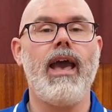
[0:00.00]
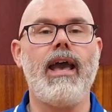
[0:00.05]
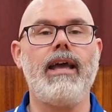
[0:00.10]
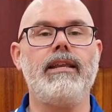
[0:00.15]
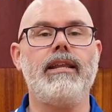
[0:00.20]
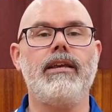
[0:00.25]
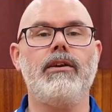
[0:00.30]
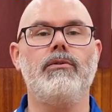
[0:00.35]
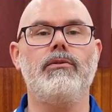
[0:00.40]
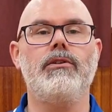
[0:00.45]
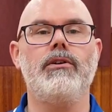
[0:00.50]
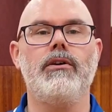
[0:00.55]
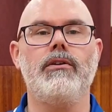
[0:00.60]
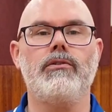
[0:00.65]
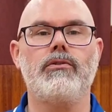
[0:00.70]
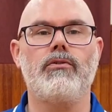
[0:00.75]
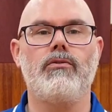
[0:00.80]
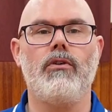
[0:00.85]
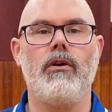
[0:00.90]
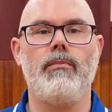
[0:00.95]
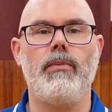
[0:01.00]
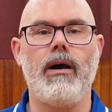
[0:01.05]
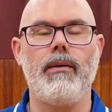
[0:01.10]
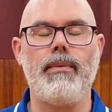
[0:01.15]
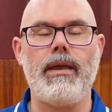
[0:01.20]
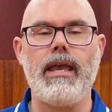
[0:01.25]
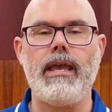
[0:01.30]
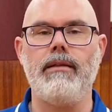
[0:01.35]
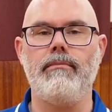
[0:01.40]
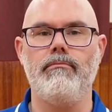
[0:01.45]
and heel turns crop
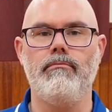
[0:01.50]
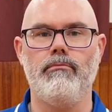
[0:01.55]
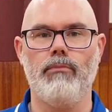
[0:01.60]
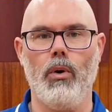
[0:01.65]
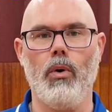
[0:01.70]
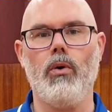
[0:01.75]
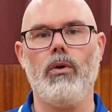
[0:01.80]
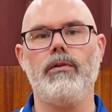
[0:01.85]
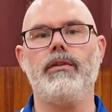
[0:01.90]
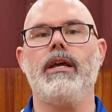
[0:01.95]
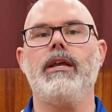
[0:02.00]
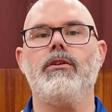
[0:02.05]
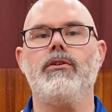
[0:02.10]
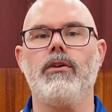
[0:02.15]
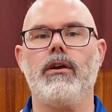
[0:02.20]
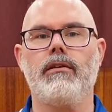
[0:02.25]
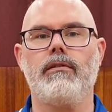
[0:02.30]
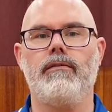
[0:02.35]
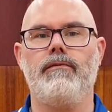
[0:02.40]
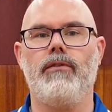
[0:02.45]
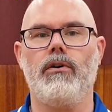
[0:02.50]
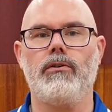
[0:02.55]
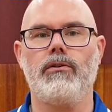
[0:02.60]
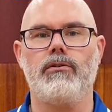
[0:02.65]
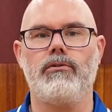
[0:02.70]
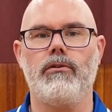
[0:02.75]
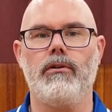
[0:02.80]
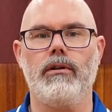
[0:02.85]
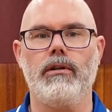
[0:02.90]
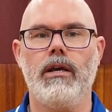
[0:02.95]
up in more than just
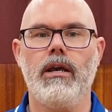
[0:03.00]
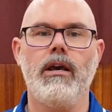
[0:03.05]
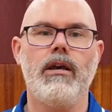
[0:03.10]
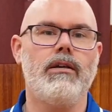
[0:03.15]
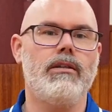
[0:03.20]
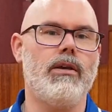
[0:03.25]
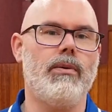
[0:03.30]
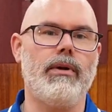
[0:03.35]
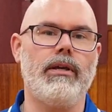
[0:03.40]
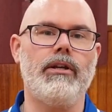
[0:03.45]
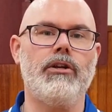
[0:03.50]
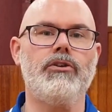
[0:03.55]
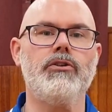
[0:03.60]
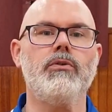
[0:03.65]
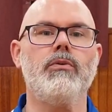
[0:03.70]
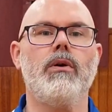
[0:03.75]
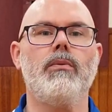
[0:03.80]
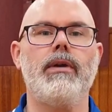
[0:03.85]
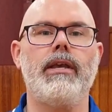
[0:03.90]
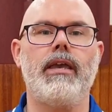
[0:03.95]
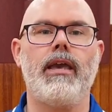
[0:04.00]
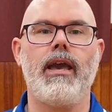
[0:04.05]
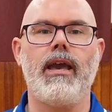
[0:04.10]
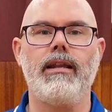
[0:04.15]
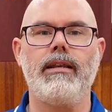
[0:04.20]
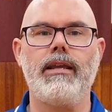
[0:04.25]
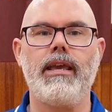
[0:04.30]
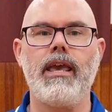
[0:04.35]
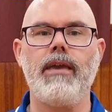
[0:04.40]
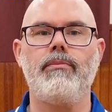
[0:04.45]
Foxtrot. So we're going to do what we
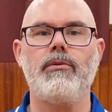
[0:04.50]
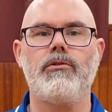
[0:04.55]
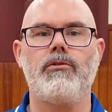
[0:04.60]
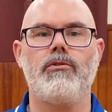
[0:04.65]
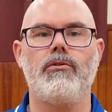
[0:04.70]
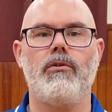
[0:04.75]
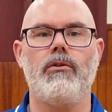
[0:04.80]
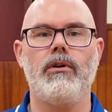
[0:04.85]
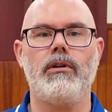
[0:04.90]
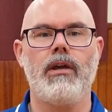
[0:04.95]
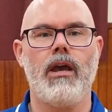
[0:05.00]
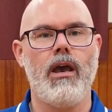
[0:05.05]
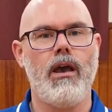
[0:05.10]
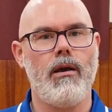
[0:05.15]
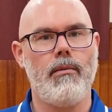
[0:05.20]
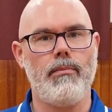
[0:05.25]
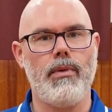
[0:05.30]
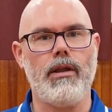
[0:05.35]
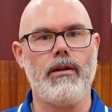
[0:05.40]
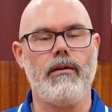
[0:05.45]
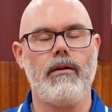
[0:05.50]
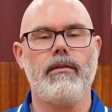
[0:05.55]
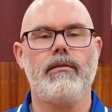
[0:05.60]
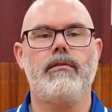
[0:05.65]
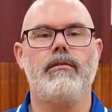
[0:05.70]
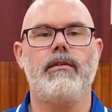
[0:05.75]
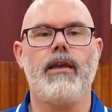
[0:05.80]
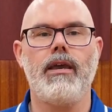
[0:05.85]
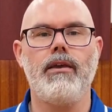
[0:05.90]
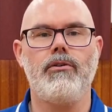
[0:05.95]
can, keep it short, but
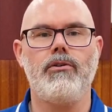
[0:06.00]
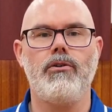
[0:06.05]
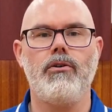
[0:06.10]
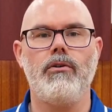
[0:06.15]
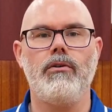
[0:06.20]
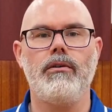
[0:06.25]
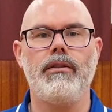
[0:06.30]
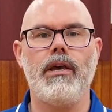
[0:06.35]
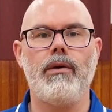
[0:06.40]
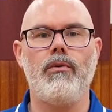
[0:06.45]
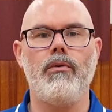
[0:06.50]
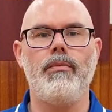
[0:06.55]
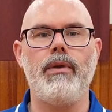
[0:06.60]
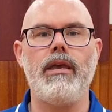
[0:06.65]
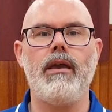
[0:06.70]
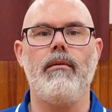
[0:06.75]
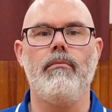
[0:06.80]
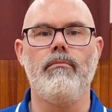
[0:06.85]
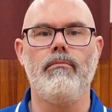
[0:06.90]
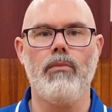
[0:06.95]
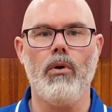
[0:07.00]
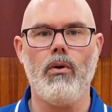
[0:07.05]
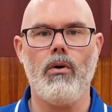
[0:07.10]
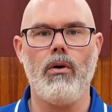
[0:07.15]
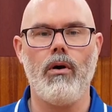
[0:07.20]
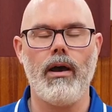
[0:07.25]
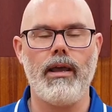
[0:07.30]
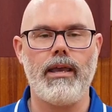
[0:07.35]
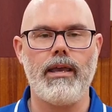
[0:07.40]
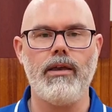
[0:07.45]
stay tuned. There will be
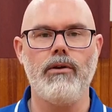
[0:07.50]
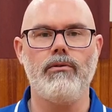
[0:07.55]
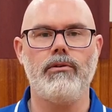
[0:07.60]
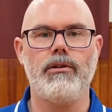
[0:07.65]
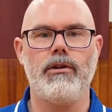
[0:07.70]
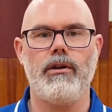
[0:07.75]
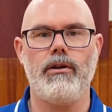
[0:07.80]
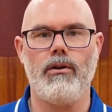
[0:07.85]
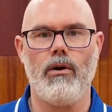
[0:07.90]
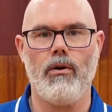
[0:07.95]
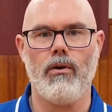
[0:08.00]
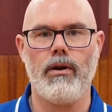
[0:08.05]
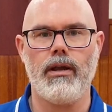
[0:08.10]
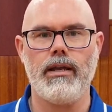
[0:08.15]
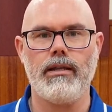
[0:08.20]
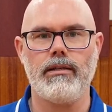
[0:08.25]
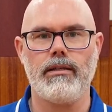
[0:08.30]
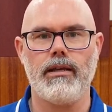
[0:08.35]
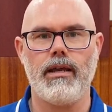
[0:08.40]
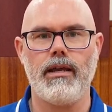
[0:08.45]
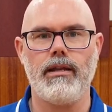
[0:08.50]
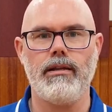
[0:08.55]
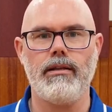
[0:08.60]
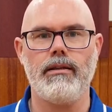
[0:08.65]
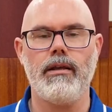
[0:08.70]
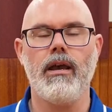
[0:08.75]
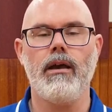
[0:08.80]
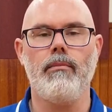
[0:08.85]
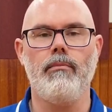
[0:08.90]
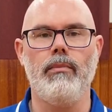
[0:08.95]
more heel turn
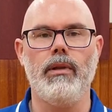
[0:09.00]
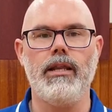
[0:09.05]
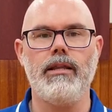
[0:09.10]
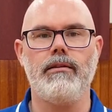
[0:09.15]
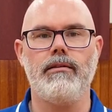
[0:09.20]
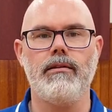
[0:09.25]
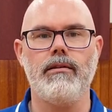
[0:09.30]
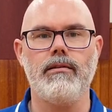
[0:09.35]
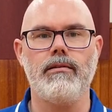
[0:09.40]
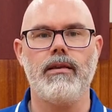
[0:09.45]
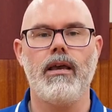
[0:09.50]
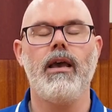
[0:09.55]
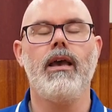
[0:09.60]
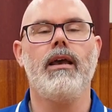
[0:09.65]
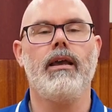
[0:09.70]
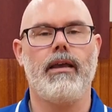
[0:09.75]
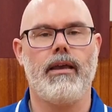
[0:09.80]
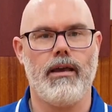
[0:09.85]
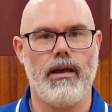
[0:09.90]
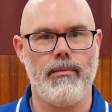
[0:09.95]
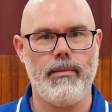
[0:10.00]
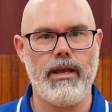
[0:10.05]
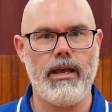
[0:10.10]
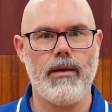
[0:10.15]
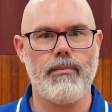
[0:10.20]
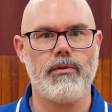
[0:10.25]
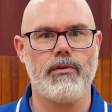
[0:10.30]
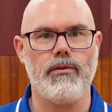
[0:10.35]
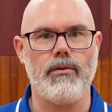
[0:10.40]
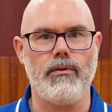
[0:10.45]
orientated blitzes coming
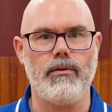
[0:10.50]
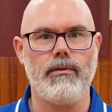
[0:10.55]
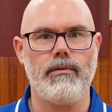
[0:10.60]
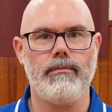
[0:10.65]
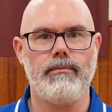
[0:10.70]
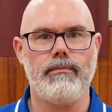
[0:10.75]
up soon.